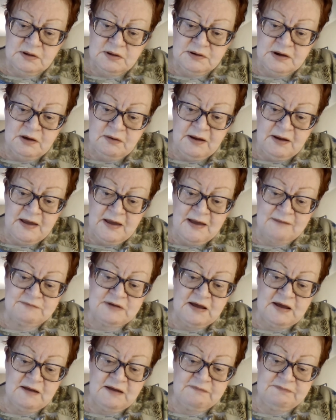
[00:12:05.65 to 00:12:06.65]
Now I
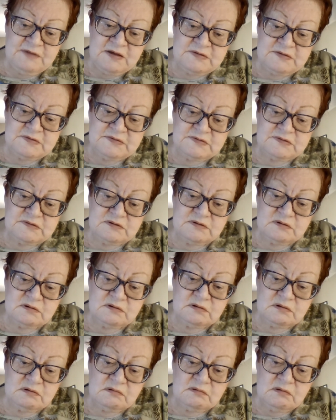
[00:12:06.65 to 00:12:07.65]
haven't had this
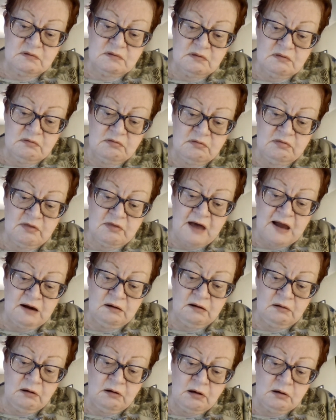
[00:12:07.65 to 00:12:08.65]

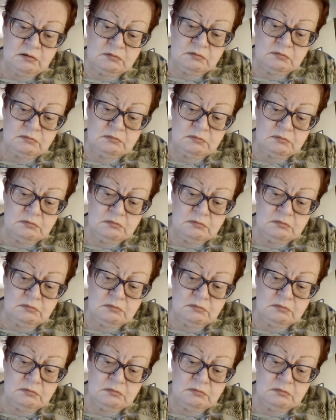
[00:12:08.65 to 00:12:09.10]
that long.